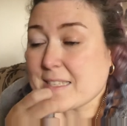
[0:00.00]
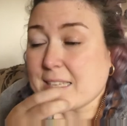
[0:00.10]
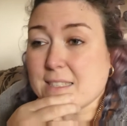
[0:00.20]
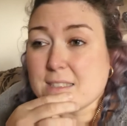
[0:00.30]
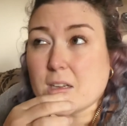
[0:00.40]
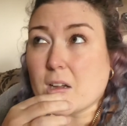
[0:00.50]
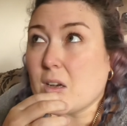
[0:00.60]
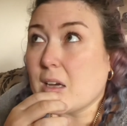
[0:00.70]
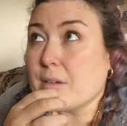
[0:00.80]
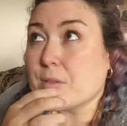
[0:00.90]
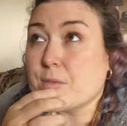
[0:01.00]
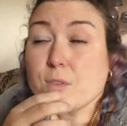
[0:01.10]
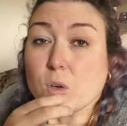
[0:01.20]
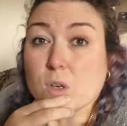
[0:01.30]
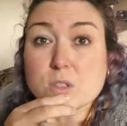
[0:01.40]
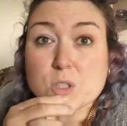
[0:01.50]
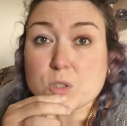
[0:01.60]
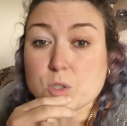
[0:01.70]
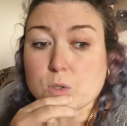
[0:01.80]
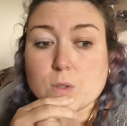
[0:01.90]
set it to go live at 4 as
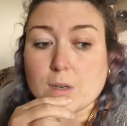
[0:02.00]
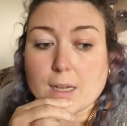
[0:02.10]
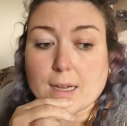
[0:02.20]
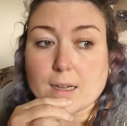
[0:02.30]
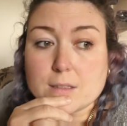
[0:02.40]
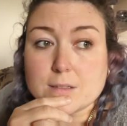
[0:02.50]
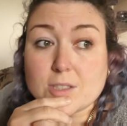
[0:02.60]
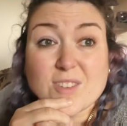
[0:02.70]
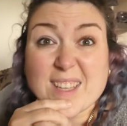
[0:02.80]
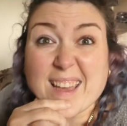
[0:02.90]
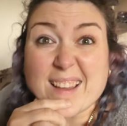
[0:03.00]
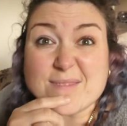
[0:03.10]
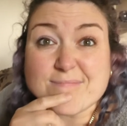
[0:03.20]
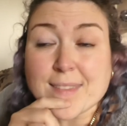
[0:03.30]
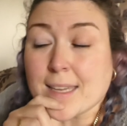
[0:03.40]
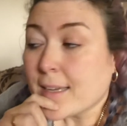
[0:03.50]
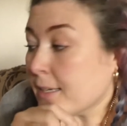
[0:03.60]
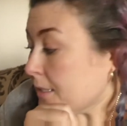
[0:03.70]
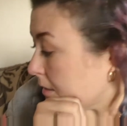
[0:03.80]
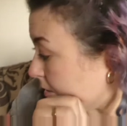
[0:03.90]
usual, and yeah.
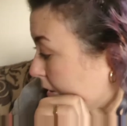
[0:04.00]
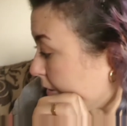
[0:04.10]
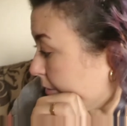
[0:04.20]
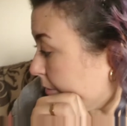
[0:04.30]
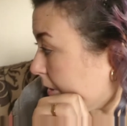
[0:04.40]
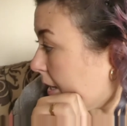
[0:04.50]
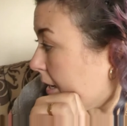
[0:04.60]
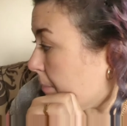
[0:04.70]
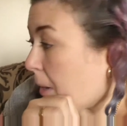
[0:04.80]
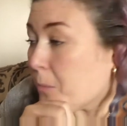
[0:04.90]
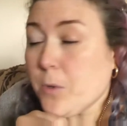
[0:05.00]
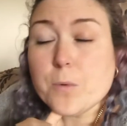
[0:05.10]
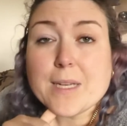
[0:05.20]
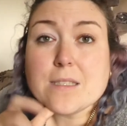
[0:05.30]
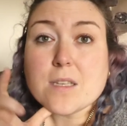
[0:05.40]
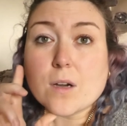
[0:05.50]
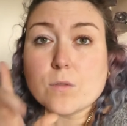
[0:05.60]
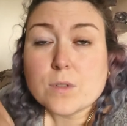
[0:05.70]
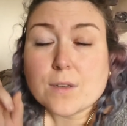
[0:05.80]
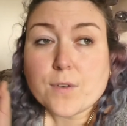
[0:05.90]
So, but I will insert
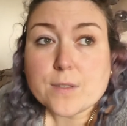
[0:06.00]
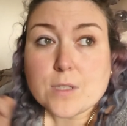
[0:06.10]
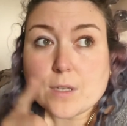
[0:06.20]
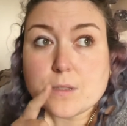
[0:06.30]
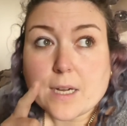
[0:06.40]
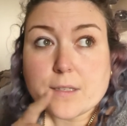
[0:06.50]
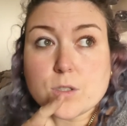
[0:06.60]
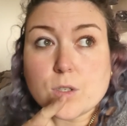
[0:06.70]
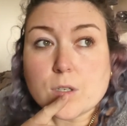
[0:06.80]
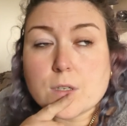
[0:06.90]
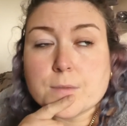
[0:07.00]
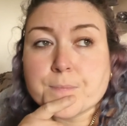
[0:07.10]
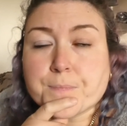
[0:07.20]
all the photos that I took